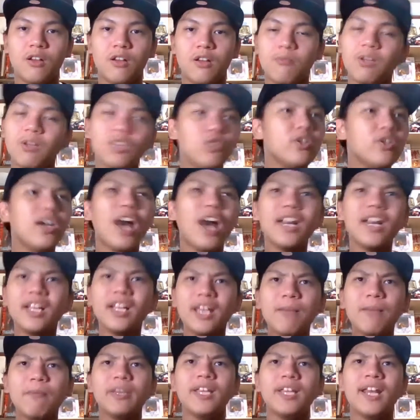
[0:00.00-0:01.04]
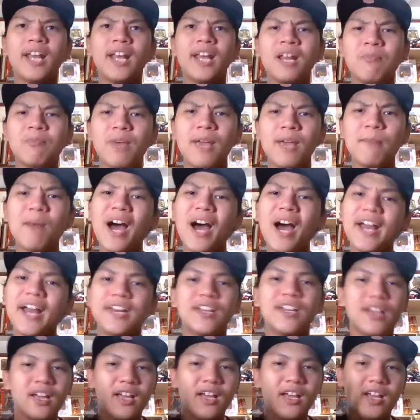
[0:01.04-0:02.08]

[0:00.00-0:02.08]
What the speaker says: But you gotta keep it in NBA mind.